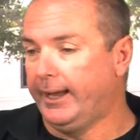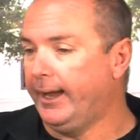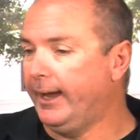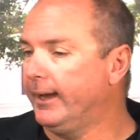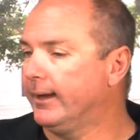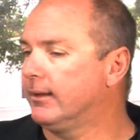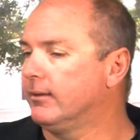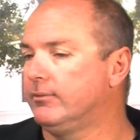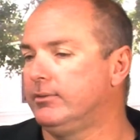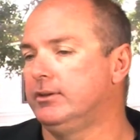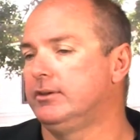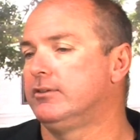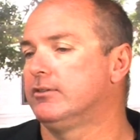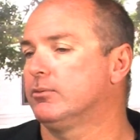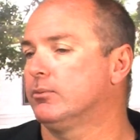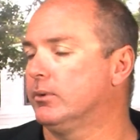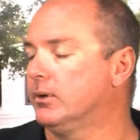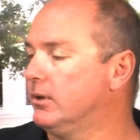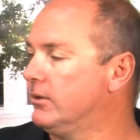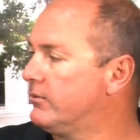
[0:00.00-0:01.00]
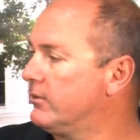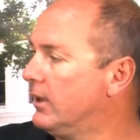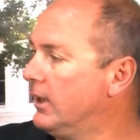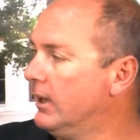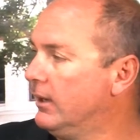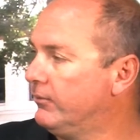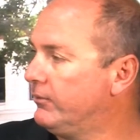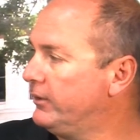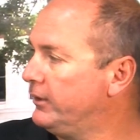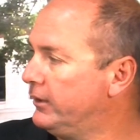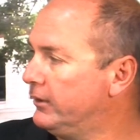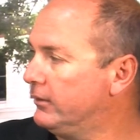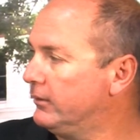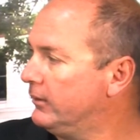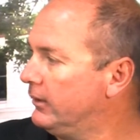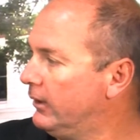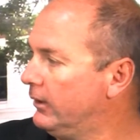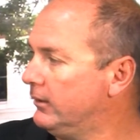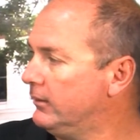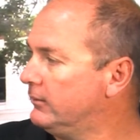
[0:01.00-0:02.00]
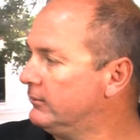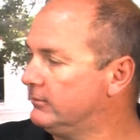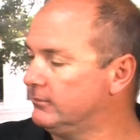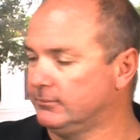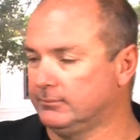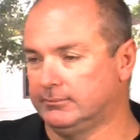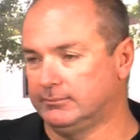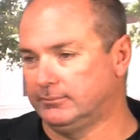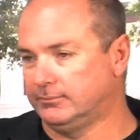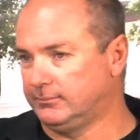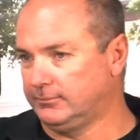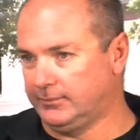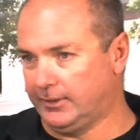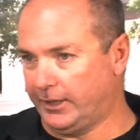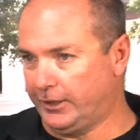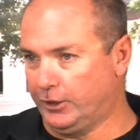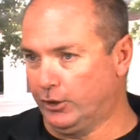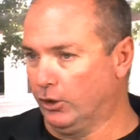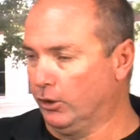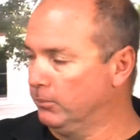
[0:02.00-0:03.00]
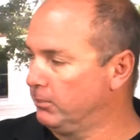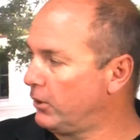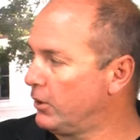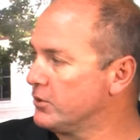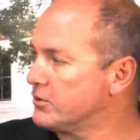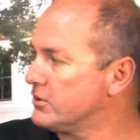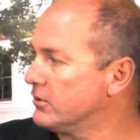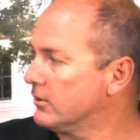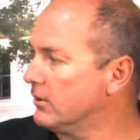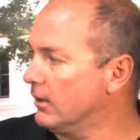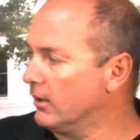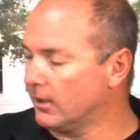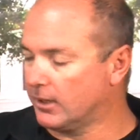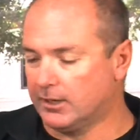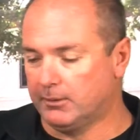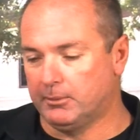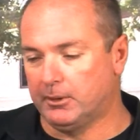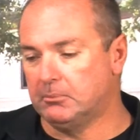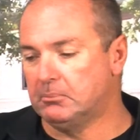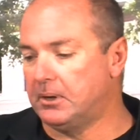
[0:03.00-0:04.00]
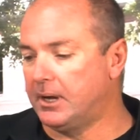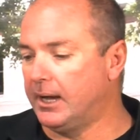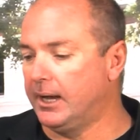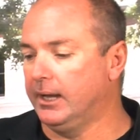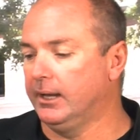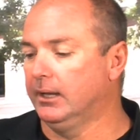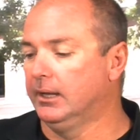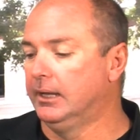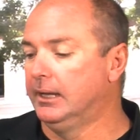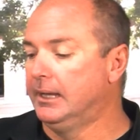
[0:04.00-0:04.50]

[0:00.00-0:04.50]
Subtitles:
Heck, if you just want to drive in your own personal car, come on by.